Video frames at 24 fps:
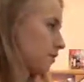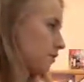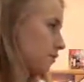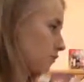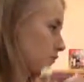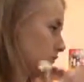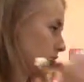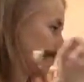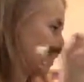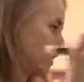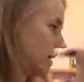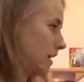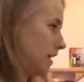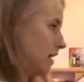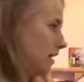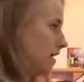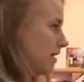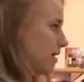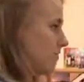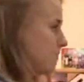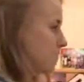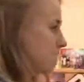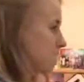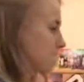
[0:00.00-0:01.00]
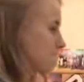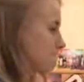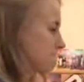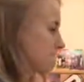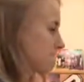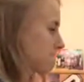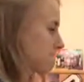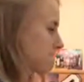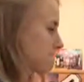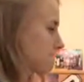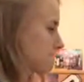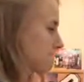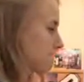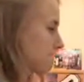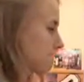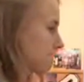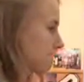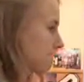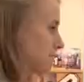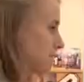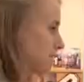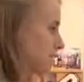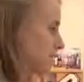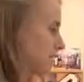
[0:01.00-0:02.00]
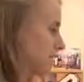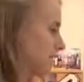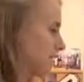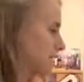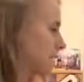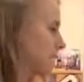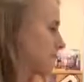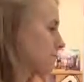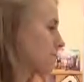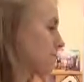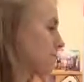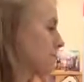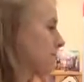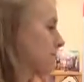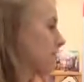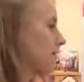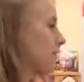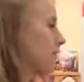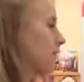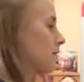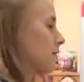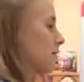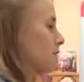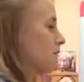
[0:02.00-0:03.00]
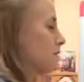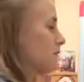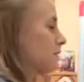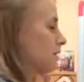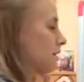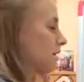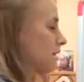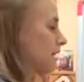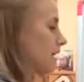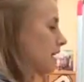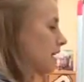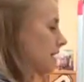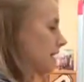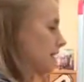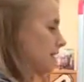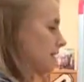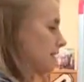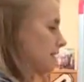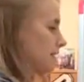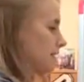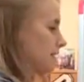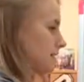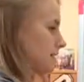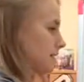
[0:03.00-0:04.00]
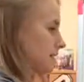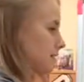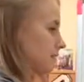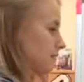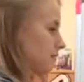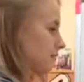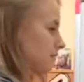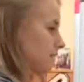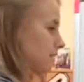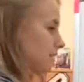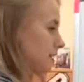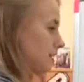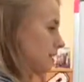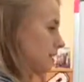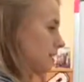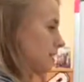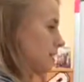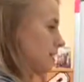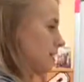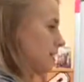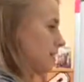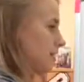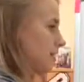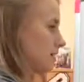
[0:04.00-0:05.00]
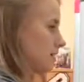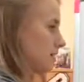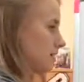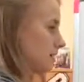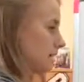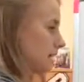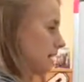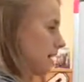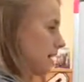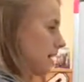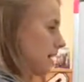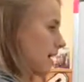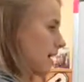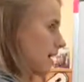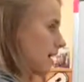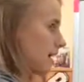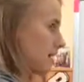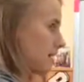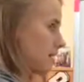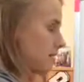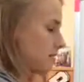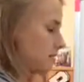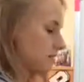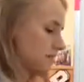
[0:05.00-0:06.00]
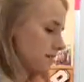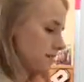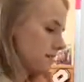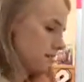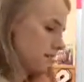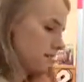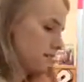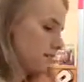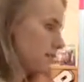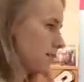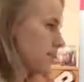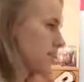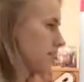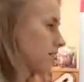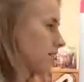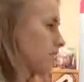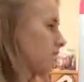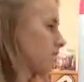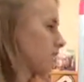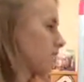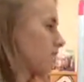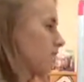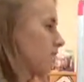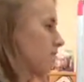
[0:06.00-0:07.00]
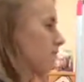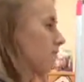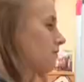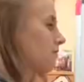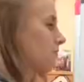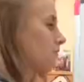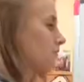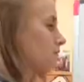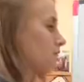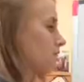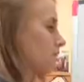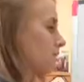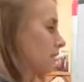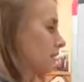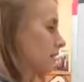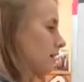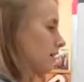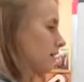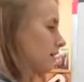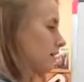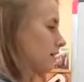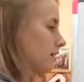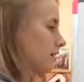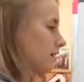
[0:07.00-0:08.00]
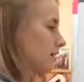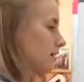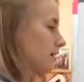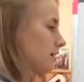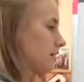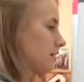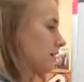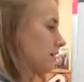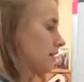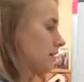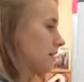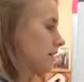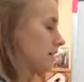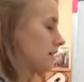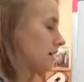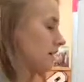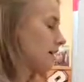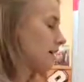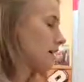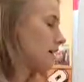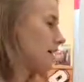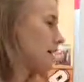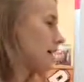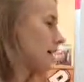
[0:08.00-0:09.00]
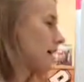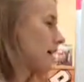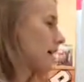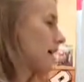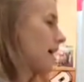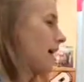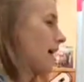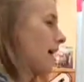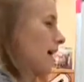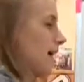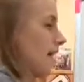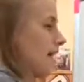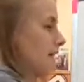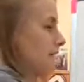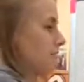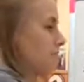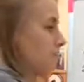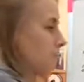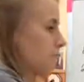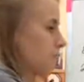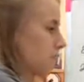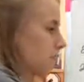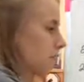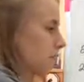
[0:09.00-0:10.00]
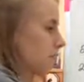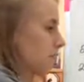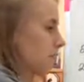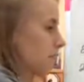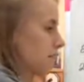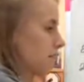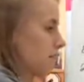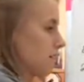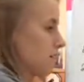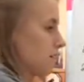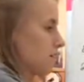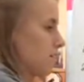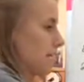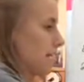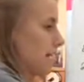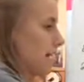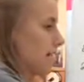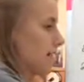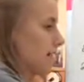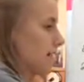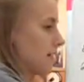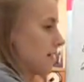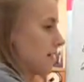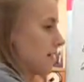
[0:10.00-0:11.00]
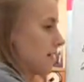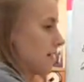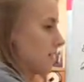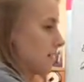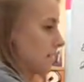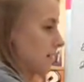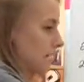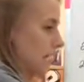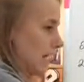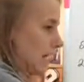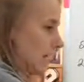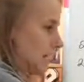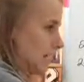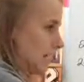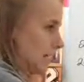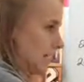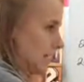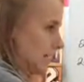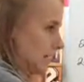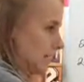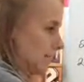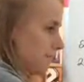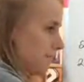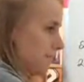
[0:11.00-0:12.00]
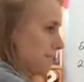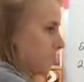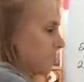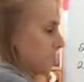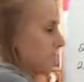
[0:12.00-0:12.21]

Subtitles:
3, all right, plus 3 times 4, and we want to know if that equals 18.